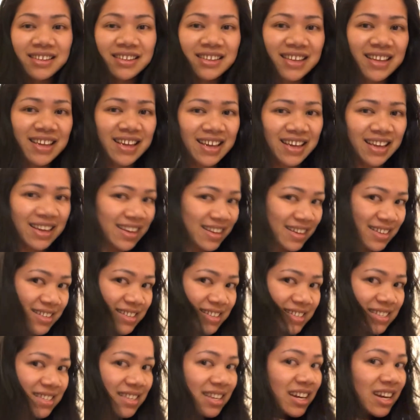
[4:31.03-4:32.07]

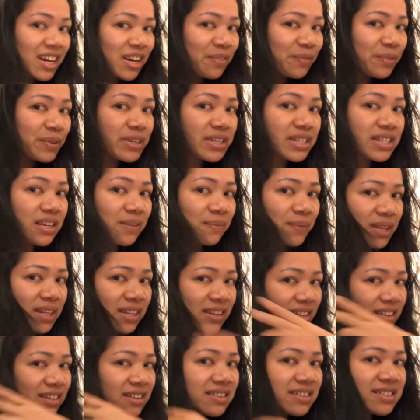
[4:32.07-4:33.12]
Yes, for 7
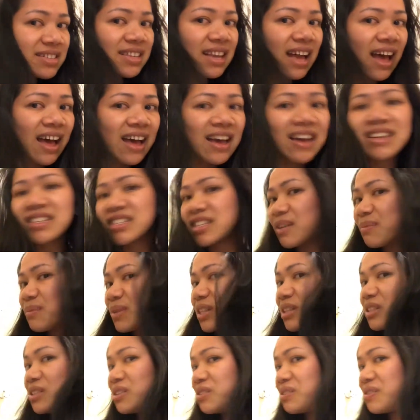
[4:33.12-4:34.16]
years, guys, I've
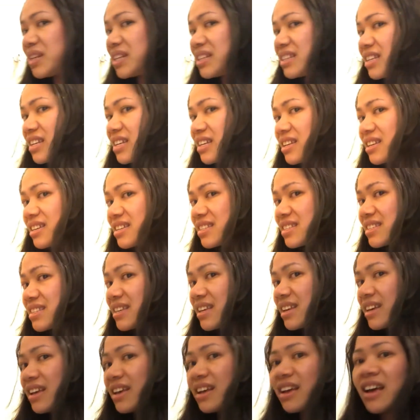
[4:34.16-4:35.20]
been doing this.
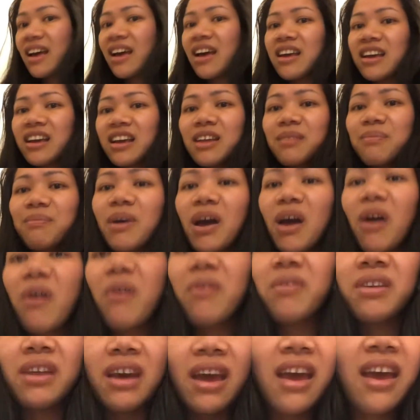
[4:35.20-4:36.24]
I cut my
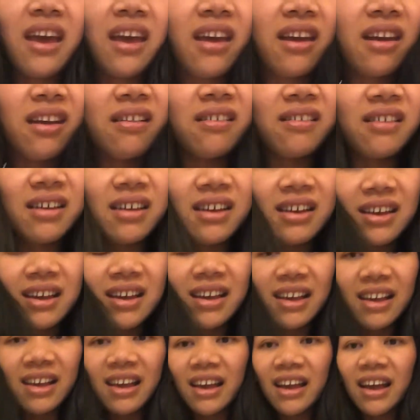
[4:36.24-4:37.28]
own hair,
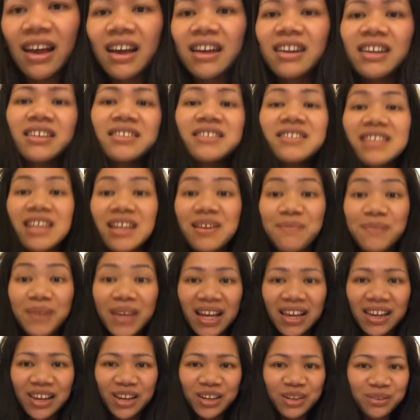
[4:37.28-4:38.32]
and it saved me
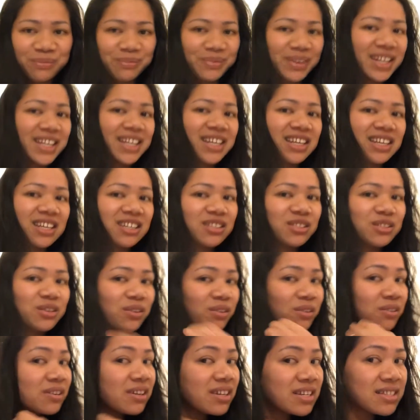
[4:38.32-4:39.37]
a lot of money to
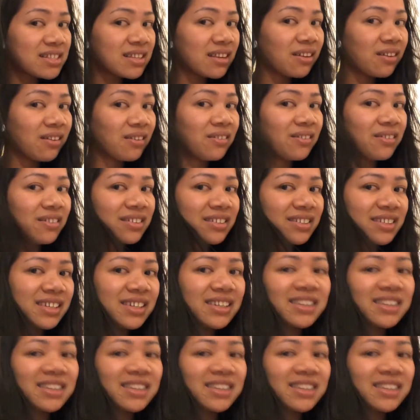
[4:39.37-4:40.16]
go to the salon.